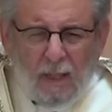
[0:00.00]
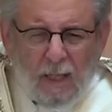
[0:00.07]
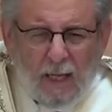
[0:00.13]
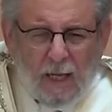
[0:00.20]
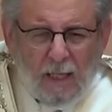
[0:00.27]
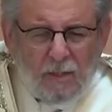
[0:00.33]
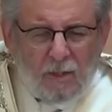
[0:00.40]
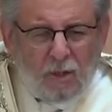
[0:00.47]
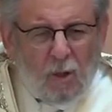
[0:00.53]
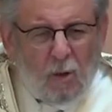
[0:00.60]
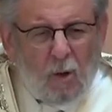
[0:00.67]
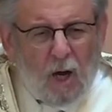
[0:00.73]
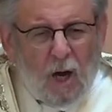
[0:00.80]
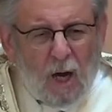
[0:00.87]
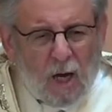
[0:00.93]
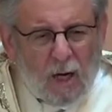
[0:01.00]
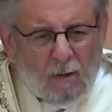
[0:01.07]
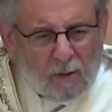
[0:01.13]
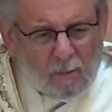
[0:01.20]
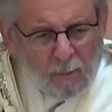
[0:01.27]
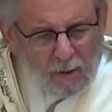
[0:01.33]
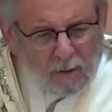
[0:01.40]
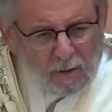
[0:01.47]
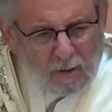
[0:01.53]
and so horrible."